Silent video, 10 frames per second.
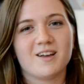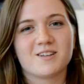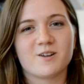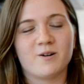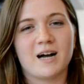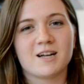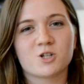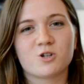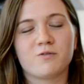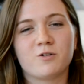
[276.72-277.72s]
So at
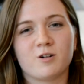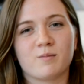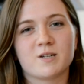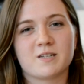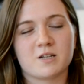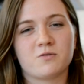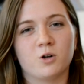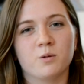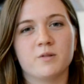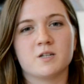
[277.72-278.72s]
Stretford Grammar Sixth
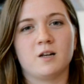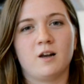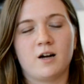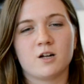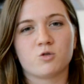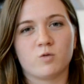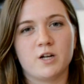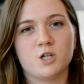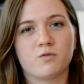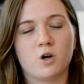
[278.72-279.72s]
Form, there's a large
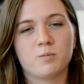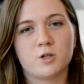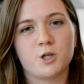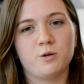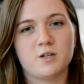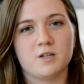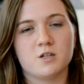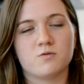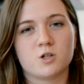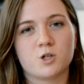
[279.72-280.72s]
range of
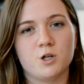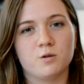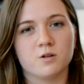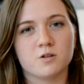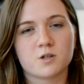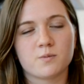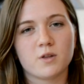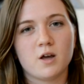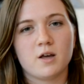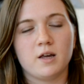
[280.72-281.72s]
opportunities for students,
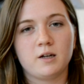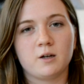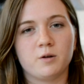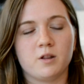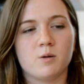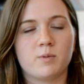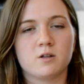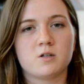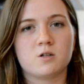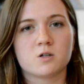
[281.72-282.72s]
including the
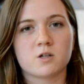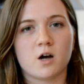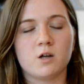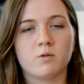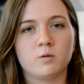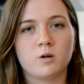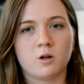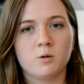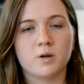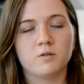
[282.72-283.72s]
ability to start your own
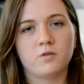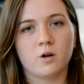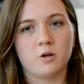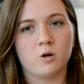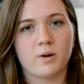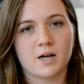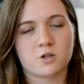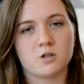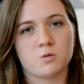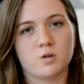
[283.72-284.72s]
club and follow your
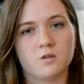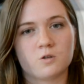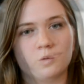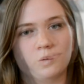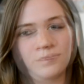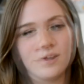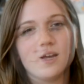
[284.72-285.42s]
passions within school.